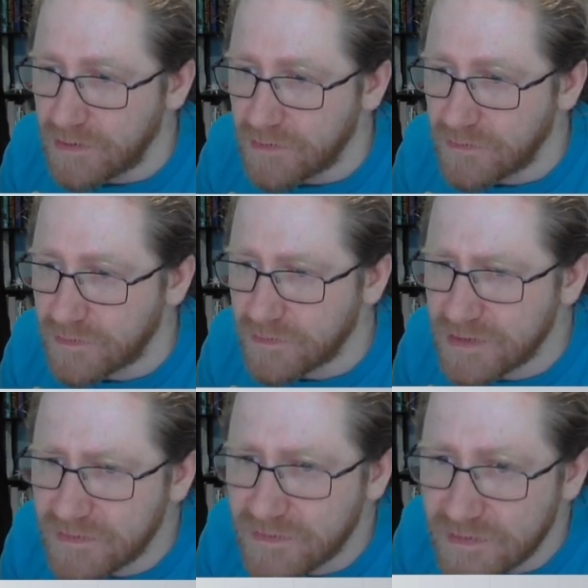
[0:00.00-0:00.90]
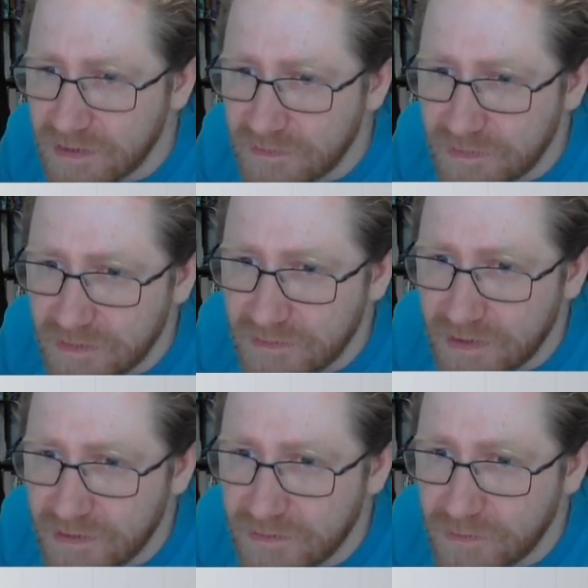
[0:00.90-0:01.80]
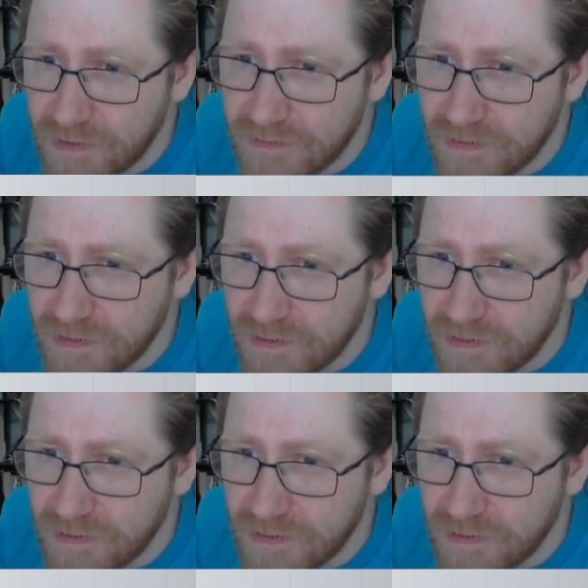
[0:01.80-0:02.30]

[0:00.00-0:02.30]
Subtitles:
So let's see if that ain't correct.